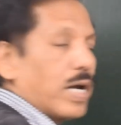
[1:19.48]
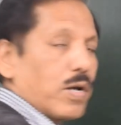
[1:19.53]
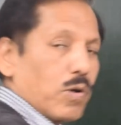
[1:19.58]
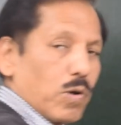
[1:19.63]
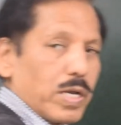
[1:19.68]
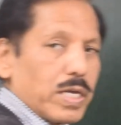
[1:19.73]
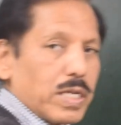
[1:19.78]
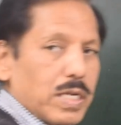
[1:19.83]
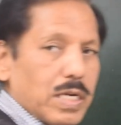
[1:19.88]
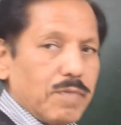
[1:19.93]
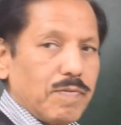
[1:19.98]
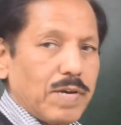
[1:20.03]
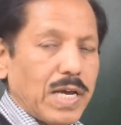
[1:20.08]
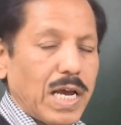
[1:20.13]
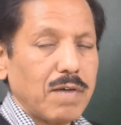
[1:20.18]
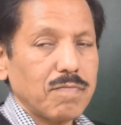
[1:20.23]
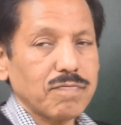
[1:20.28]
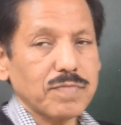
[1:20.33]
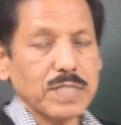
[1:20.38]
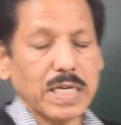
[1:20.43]
accordingly, we
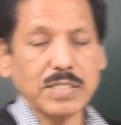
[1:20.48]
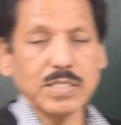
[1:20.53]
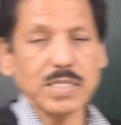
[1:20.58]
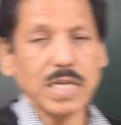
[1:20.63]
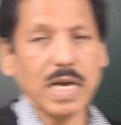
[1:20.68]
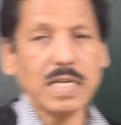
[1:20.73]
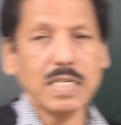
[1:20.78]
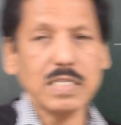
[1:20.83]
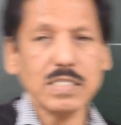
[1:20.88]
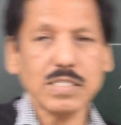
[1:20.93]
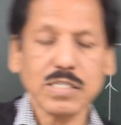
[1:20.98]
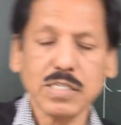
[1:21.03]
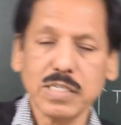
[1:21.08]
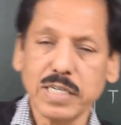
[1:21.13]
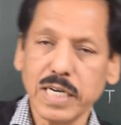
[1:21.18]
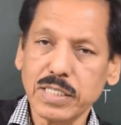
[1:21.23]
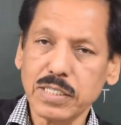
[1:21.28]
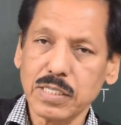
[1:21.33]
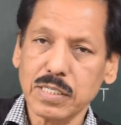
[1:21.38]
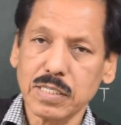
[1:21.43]
have tensile
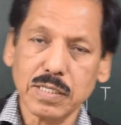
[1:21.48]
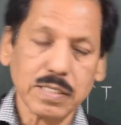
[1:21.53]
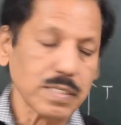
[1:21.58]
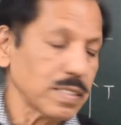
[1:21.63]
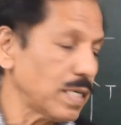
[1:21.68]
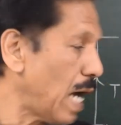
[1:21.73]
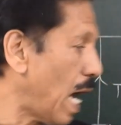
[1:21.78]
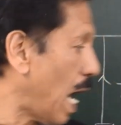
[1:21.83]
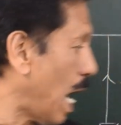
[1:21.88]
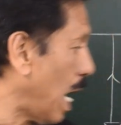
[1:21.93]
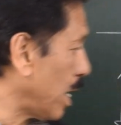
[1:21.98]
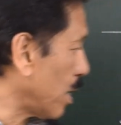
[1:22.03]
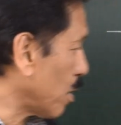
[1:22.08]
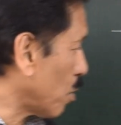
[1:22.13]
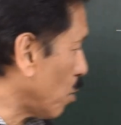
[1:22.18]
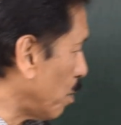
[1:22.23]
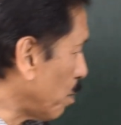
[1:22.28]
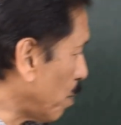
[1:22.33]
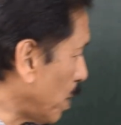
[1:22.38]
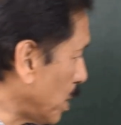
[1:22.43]
stress and
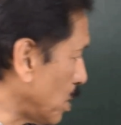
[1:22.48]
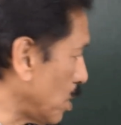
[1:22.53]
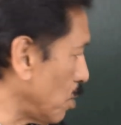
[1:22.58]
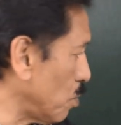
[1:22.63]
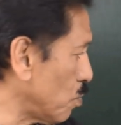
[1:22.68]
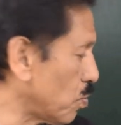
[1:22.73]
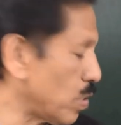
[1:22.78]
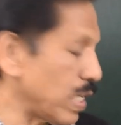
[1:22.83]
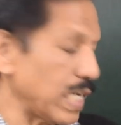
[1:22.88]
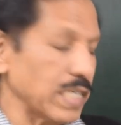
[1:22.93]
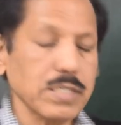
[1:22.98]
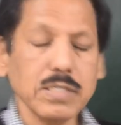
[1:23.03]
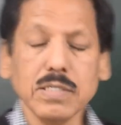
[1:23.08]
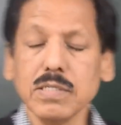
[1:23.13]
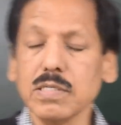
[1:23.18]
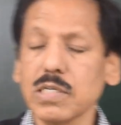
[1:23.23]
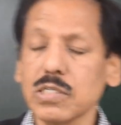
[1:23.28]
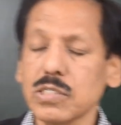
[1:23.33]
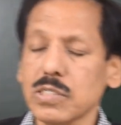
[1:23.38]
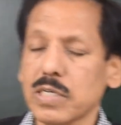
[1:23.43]
compressive
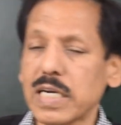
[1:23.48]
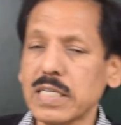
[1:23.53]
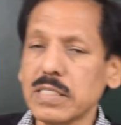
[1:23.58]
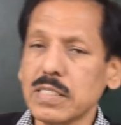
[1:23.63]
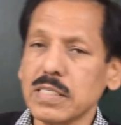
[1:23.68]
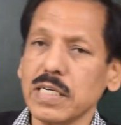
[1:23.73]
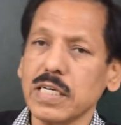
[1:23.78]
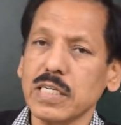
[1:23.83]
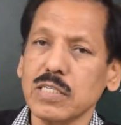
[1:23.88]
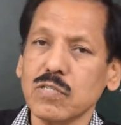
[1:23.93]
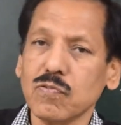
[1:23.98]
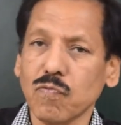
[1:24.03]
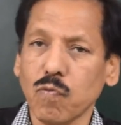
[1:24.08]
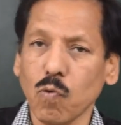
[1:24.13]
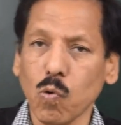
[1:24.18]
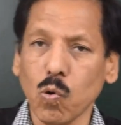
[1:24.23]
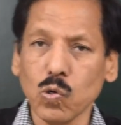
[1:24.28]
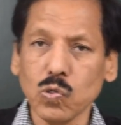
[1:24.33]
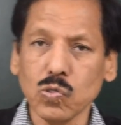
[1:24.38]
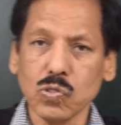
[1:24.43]
stress. Stress is
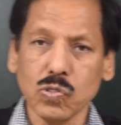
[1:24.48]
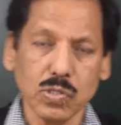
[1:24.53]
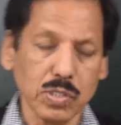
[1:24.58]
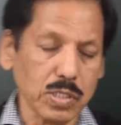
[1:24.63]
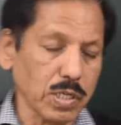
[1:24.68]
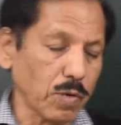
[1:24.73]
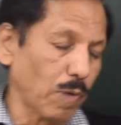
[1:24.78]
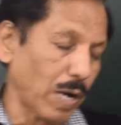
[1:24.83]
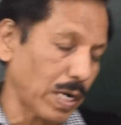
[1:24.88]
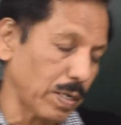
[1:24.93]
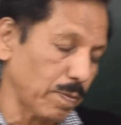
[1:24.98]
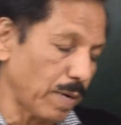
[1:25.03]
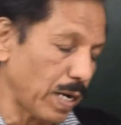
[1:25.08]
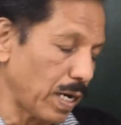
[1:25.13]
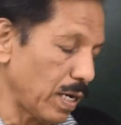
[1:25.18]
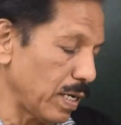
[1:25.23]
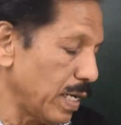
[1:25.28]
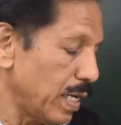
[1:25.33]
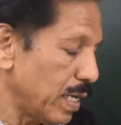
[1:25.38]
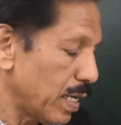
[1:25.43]
force divided
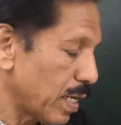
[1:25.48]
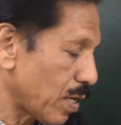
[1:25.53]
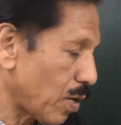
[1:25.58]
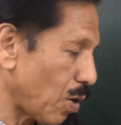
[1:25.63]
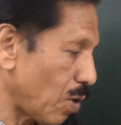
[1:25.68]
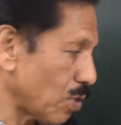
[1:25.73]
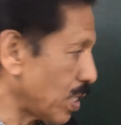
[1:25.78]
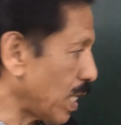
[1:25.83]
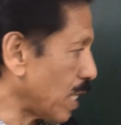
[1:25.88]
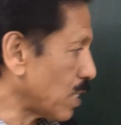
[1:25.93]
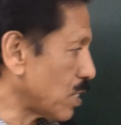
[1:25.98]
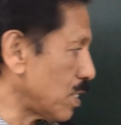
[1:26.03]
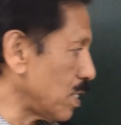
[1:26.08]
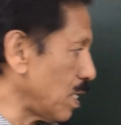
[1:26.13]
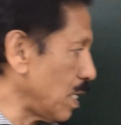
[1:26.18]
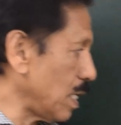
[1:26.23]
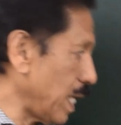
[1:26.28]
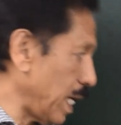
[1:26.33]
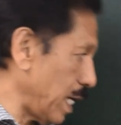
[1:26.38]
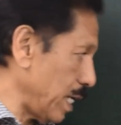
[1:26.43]
by
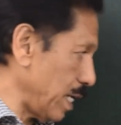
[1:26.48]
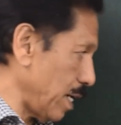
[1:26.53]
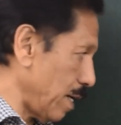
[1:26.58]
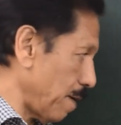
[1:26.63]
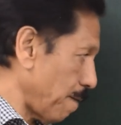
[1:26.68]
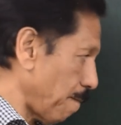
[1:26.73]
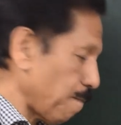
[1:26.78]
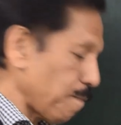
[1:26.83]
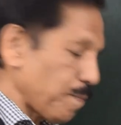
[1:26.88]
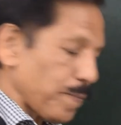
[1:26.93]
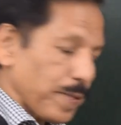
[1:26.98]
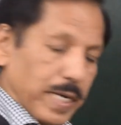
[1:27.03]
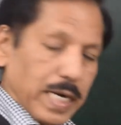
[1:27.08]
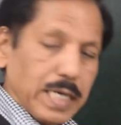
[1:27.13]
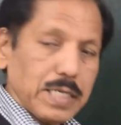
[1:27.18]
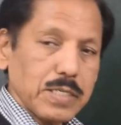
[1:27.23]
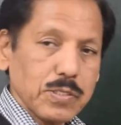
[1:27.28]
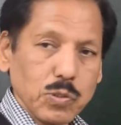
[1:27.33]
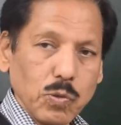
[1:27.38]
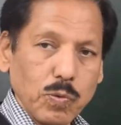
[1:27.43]
cross-sectional area,
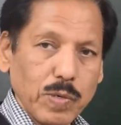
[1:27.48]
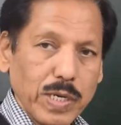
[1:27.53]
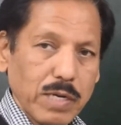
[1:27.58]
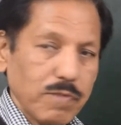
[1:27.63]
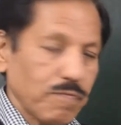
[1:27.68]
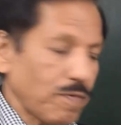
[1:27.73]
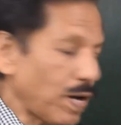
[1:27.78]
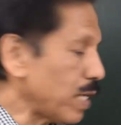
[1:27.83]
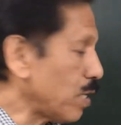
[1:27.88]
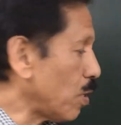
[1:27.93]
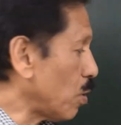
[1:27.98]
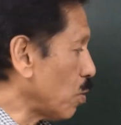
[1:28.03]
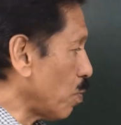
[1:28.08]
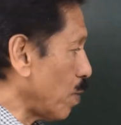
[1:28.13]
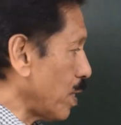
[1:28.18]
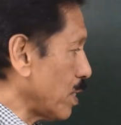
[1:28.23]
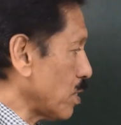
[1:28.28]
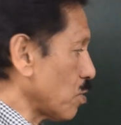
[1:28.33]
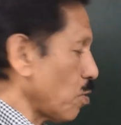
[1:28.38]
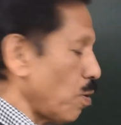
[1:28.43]
right? So we can find out
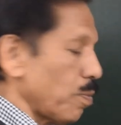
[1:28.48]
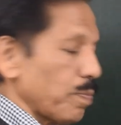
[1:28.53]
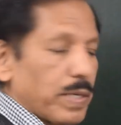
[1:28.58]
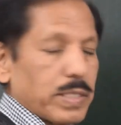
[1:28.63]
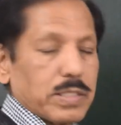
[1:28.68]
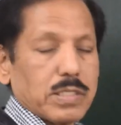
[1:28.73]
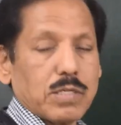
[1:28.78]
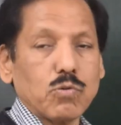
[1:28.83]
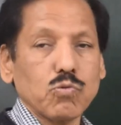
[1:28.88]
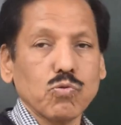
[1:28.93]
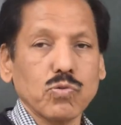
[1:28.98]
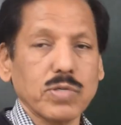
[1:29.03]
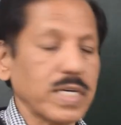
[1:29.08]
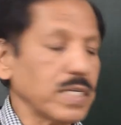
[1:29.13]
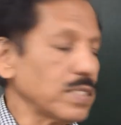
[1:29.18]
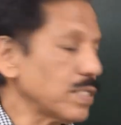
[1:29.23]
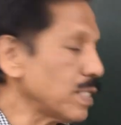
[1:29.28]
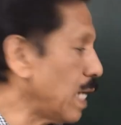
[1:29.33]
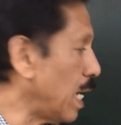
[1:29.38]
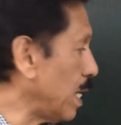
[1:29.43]
what is compressive
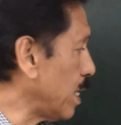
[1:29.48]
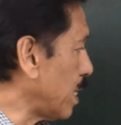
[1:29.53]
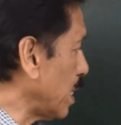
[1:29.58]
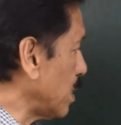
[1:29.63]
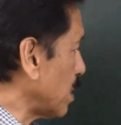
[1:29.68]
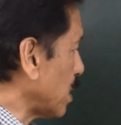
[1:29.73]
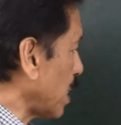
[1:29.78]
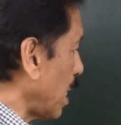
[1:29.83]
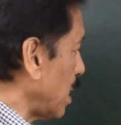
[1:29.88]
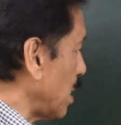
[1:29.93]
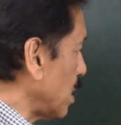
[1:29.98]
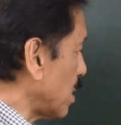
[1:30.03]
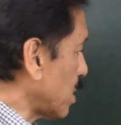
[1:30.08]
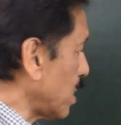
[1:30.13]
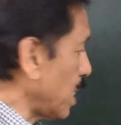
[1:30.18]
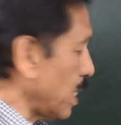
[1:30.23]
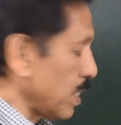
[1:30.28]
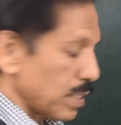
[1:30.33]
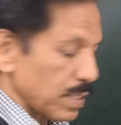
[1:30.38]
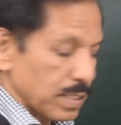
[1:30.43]
stress and tensile
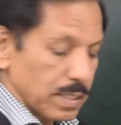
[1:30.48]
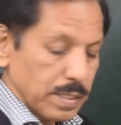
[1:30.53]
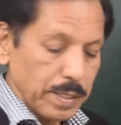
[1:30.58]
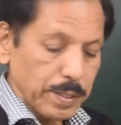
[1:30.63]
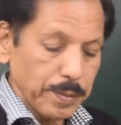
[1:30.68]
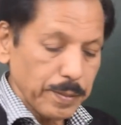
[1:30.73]
stress